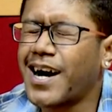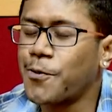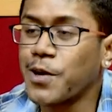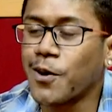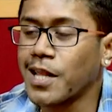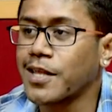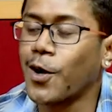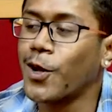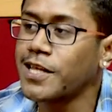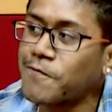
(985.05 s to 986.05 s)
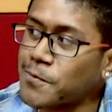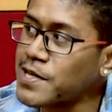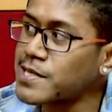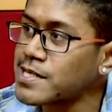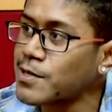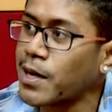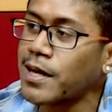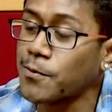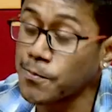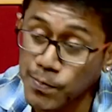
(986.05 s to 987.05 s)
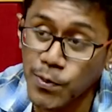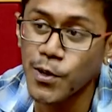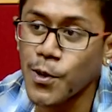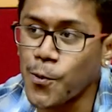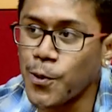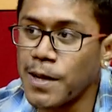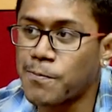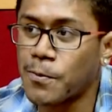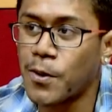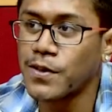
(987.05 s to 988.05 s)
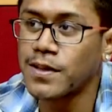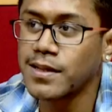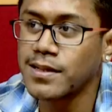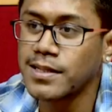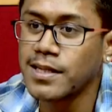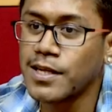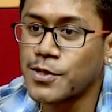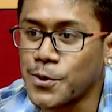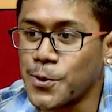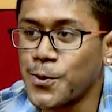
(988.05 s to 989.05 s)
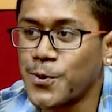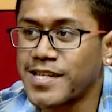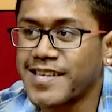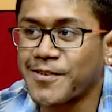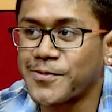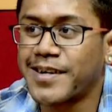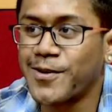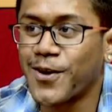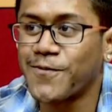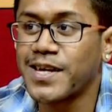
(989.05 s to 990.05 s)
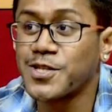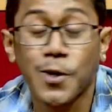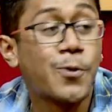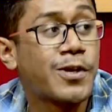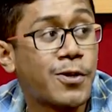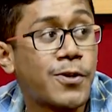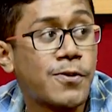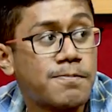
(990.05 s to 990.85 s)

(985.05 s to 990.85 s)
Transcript: We collect on all informations when we promote to the secretary of the Joko Widodo.